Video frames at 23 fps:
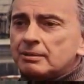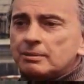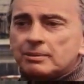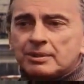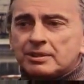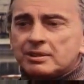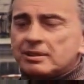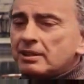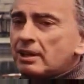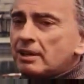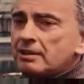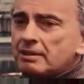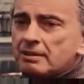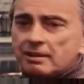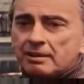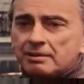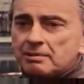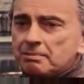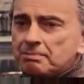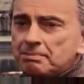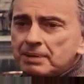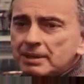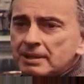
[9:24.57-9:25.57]
It was not
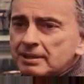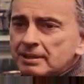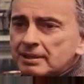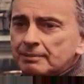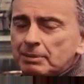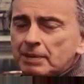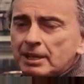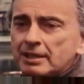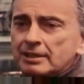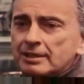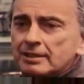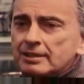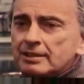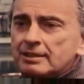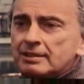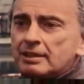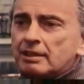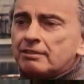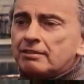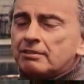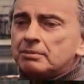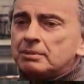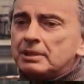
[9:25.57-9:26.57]
Arthur Penn's
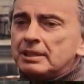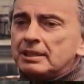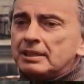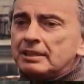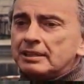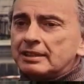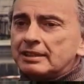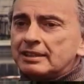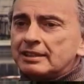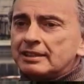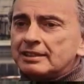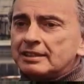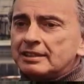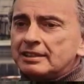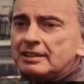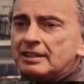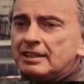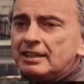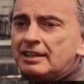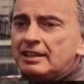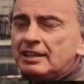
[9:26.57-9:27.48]
Death of Billy the Kid.